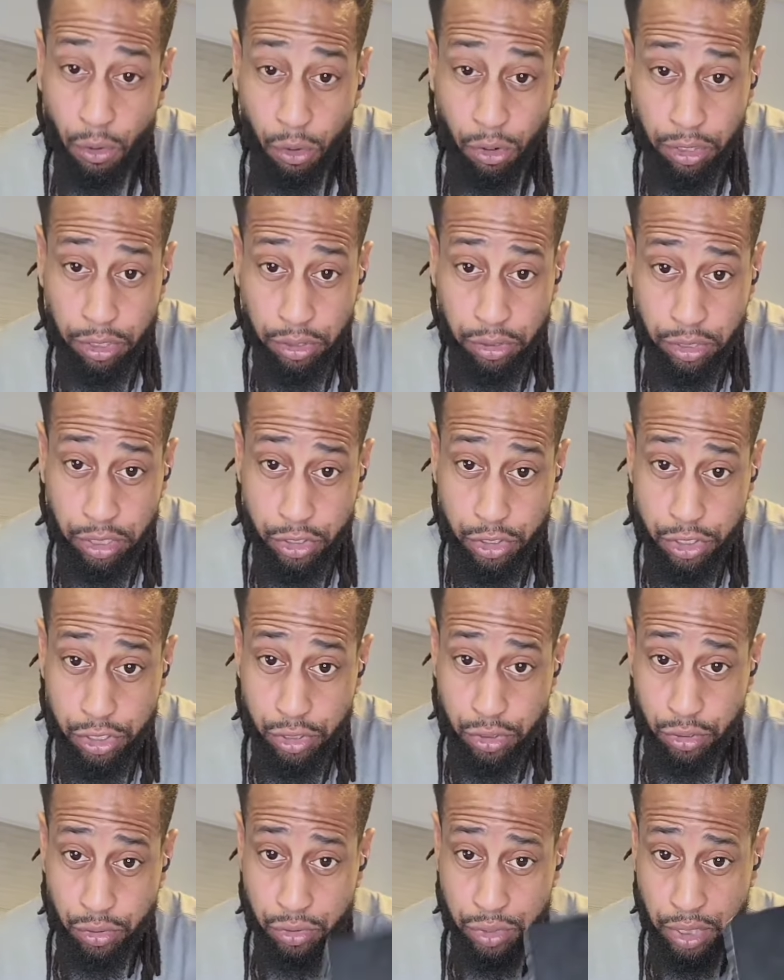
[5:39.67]
Or you can
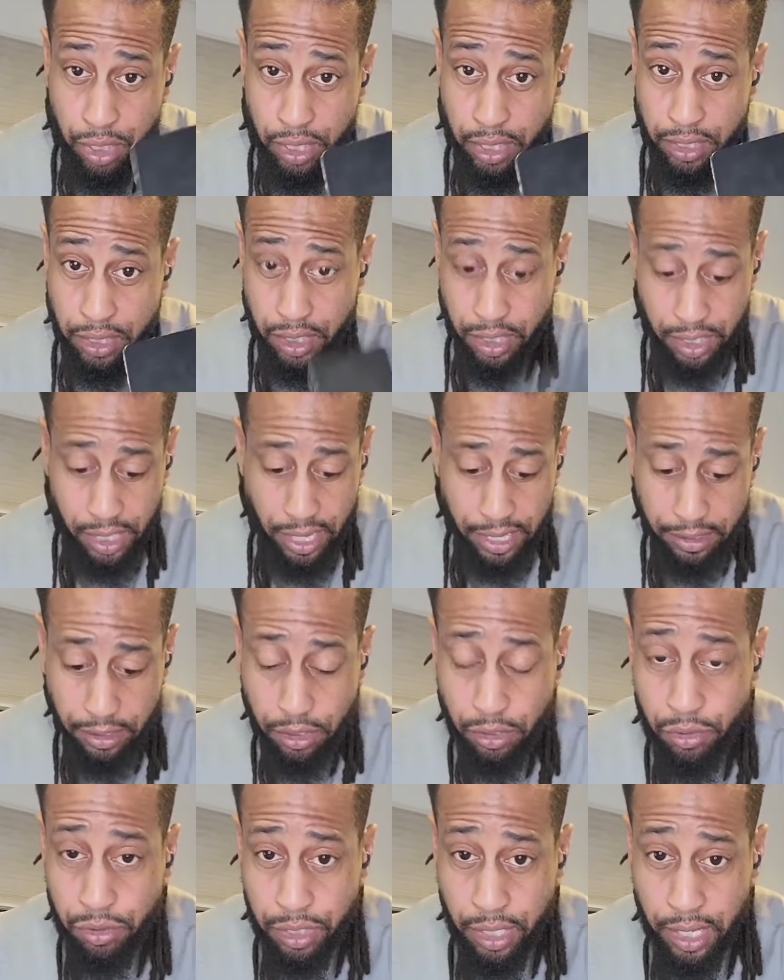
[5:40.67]
choose to not
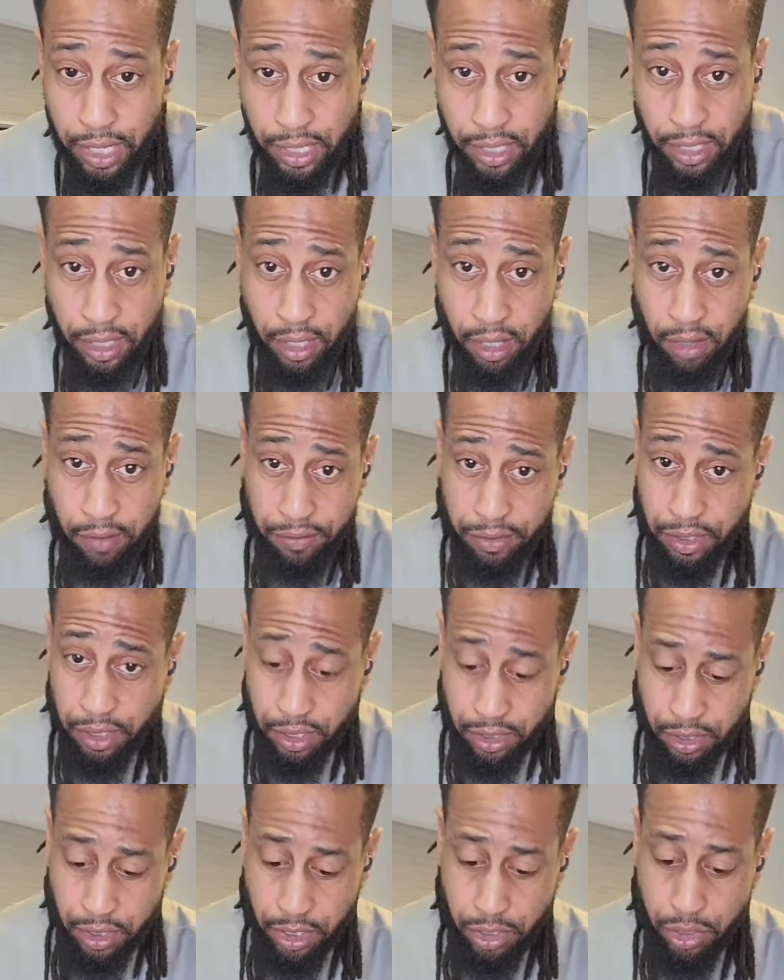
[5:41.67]
use any of the
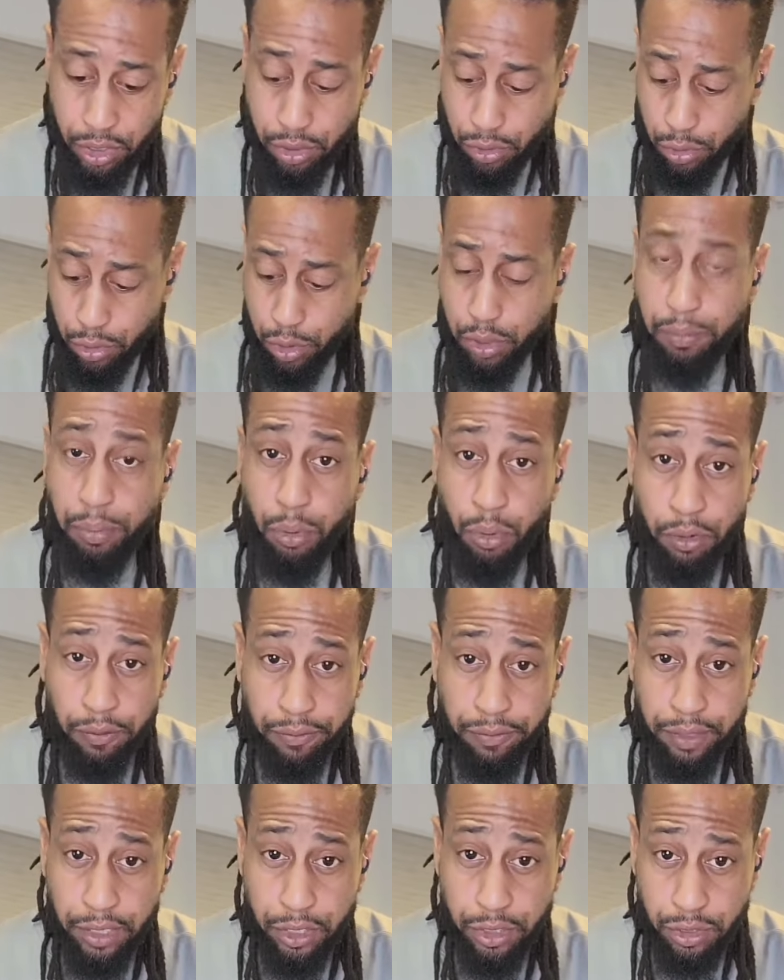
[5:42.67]
additional support
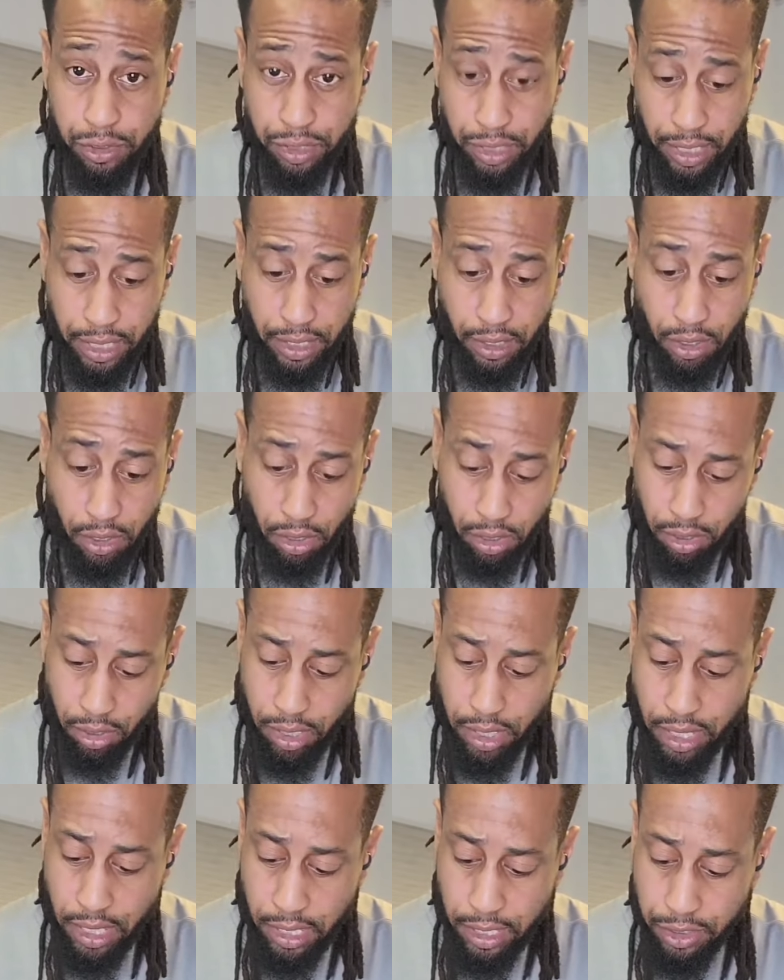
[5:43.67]
features at all
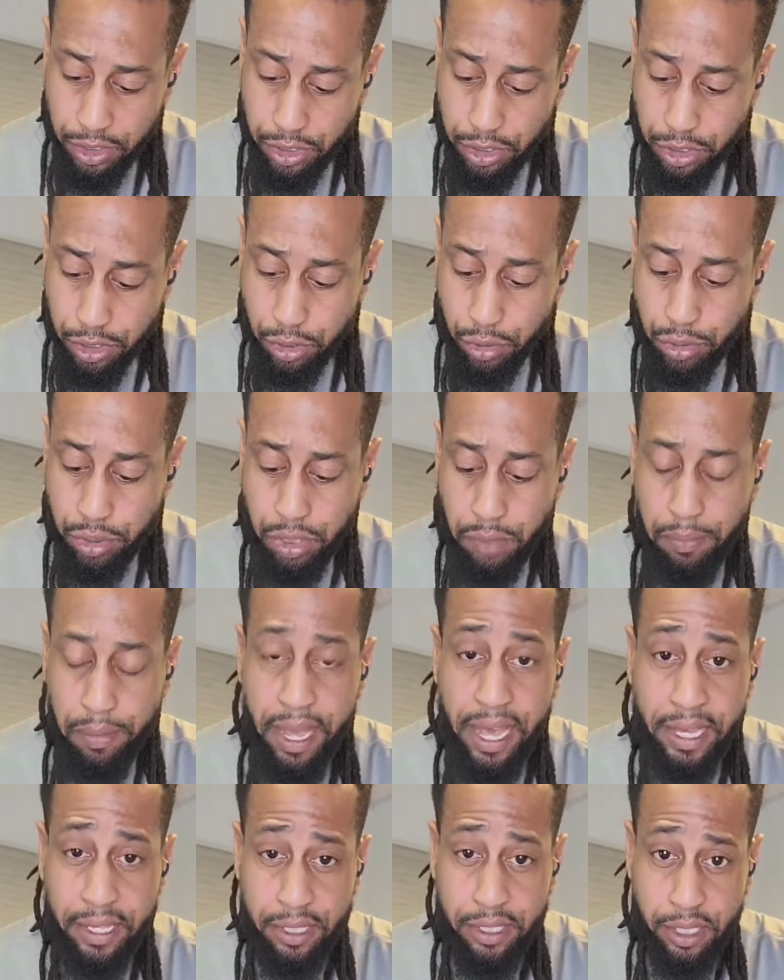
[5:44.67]
and just use the
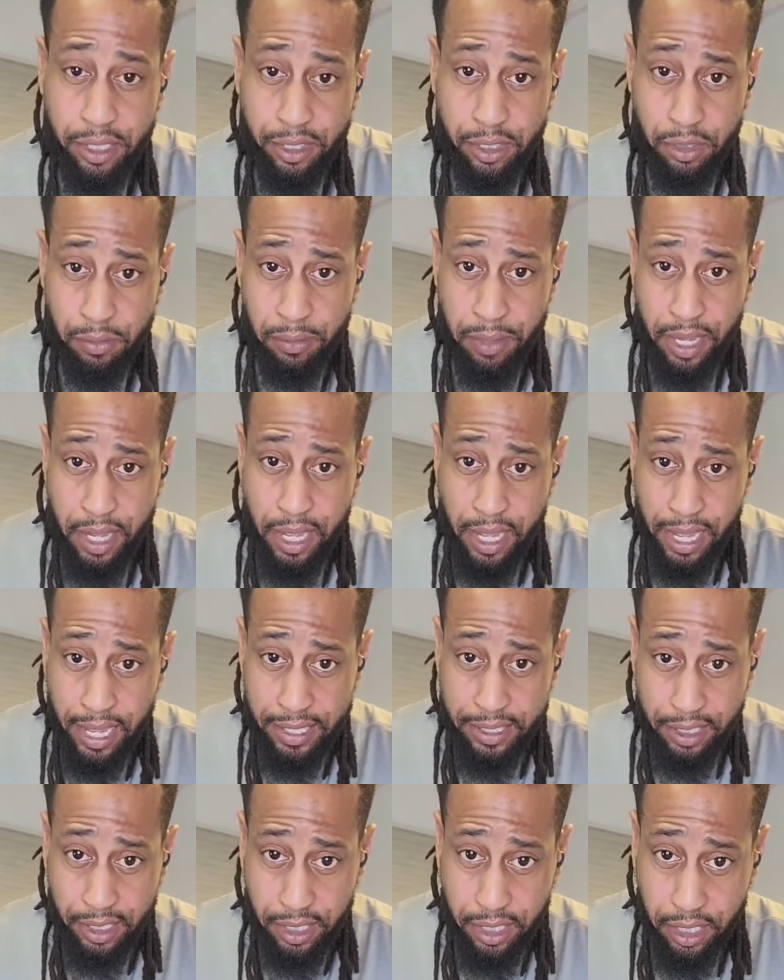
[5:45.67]
BAC system
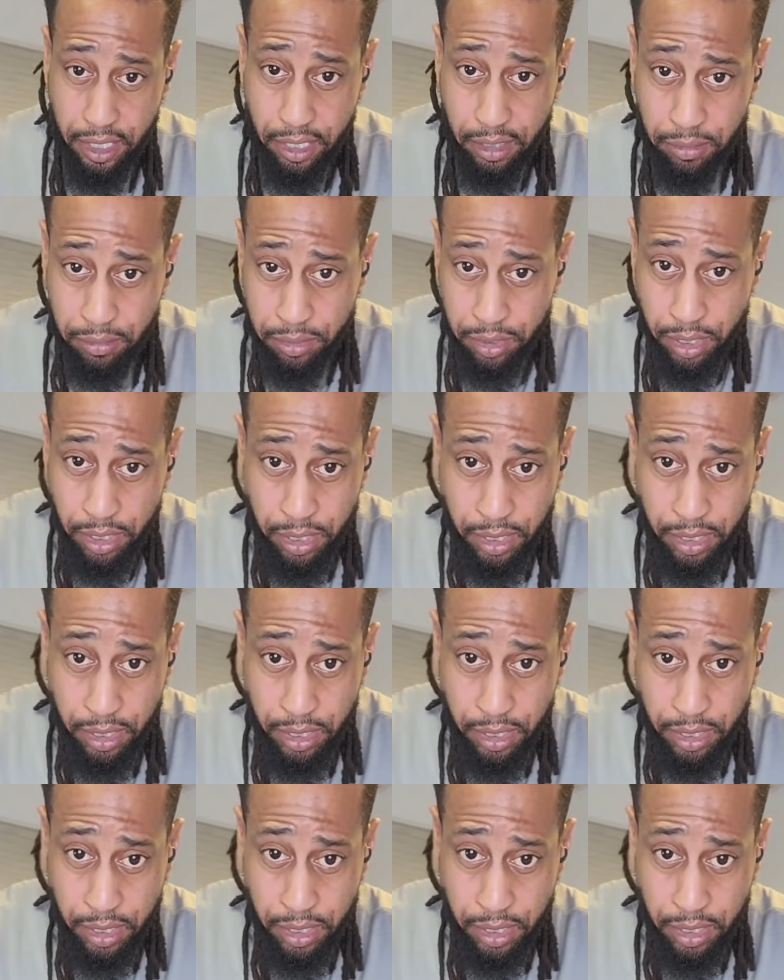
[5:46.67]
as it comes,